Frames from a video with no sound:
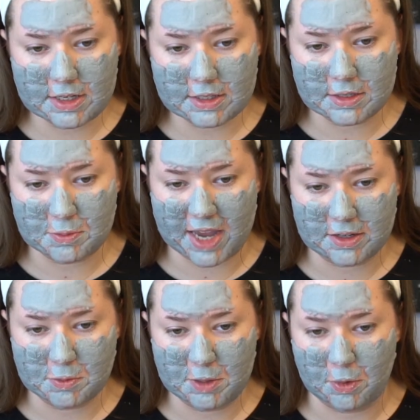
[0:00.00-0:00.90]
isn't as bad
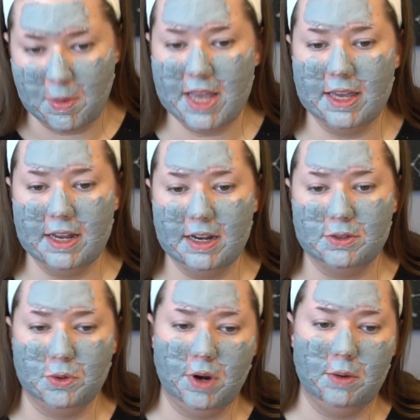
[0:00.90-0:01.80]
as people make it.
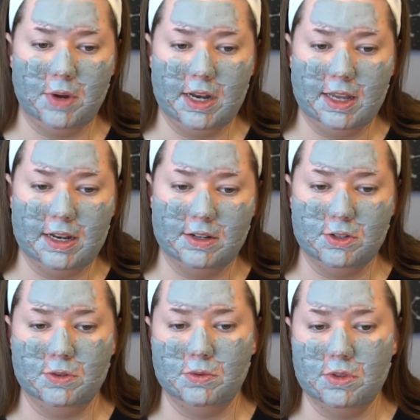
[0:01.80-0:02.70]
It's a great way to get in
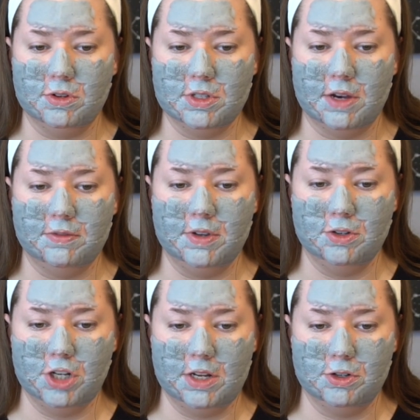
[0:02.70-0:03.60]
tune with yourself and
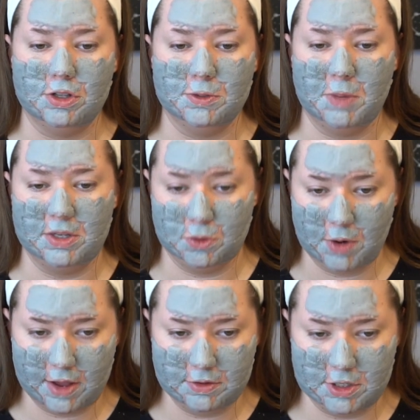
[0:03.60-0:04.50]
change the space
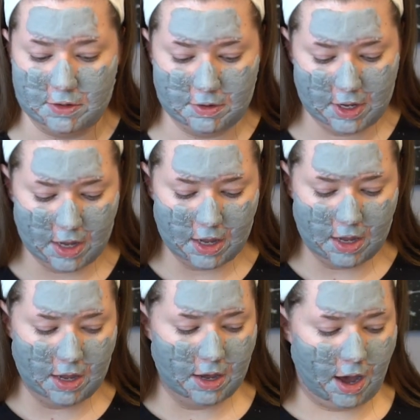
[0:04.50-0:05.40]
around you.
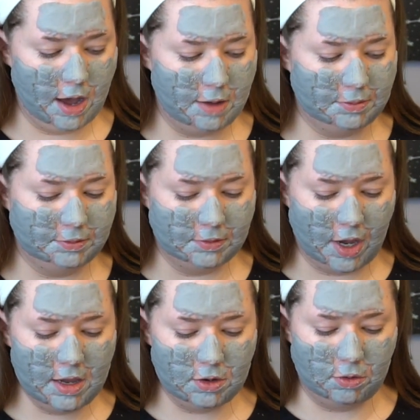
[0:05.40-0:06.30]

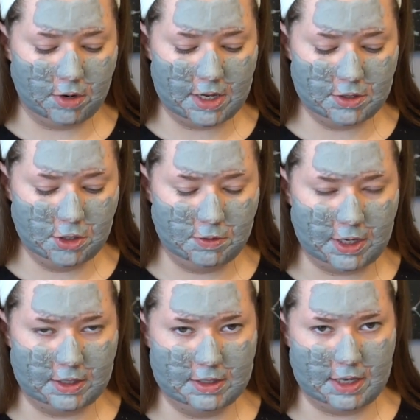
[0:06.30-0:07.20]
I agree to an
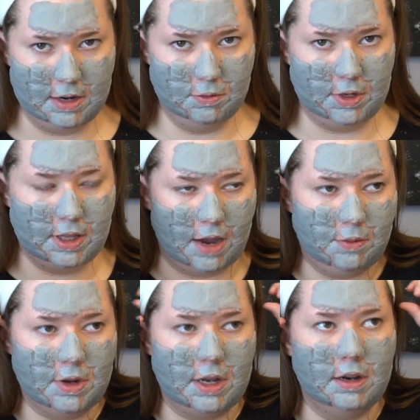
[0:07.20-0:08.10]
extent with that
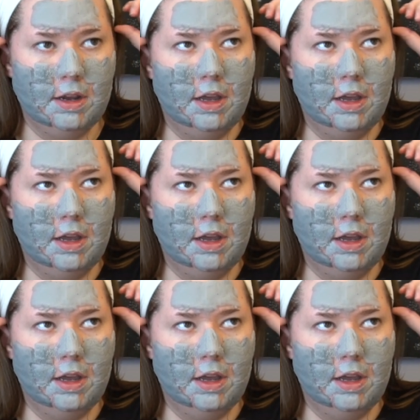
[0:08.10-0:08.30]
one.